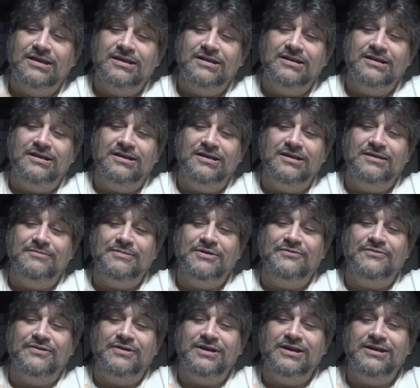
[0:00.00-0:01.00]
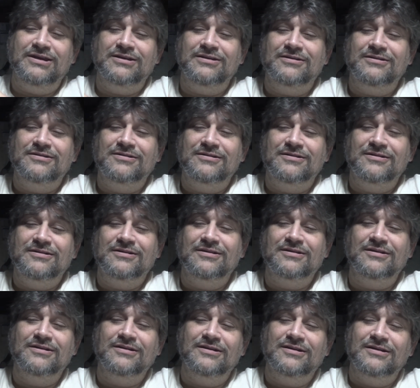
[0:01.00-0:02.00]
and you come over here
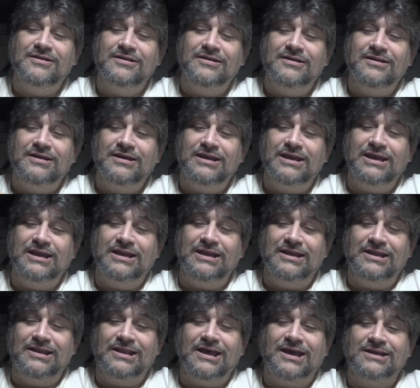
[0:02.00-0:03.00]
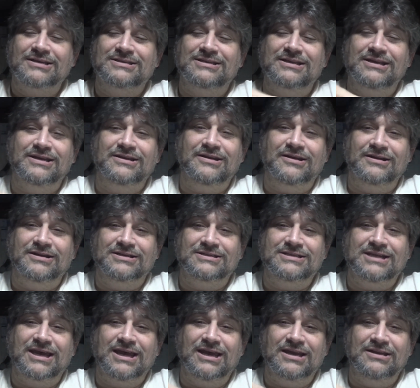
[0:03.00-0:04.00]
and it locks it in on the
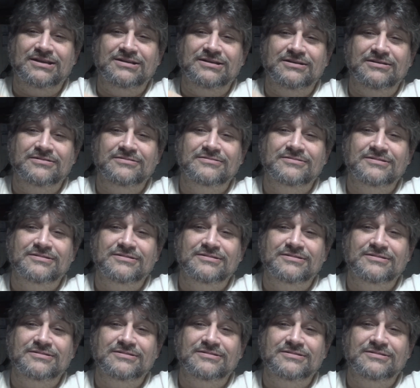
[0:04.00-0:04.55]
side too.